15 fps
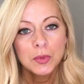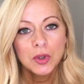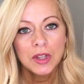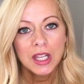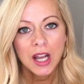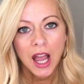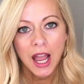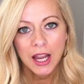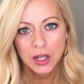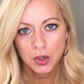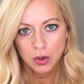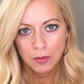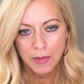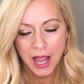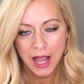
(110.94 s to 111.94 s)
Smoothing
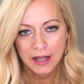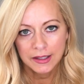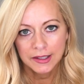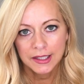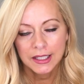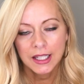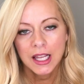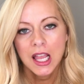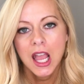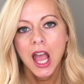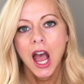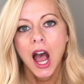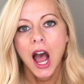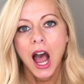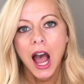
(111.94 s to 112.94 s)
Hydro Mask.
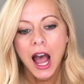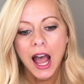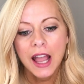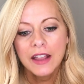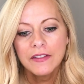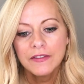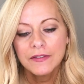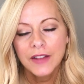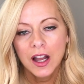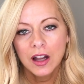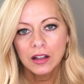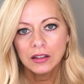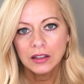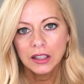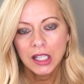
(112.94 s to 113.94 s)
I
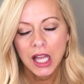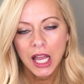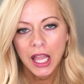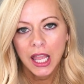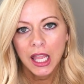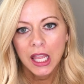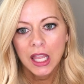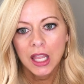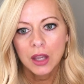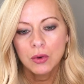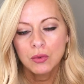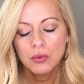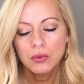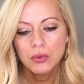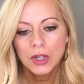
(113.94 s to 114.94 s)
felt like it,
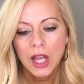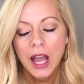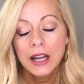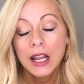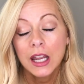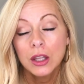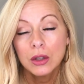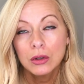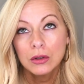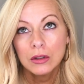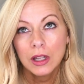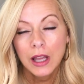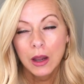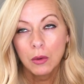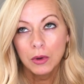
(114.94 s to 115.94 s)
and I use
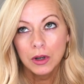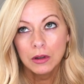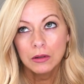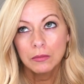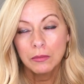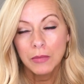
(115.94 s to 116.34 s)
like I want to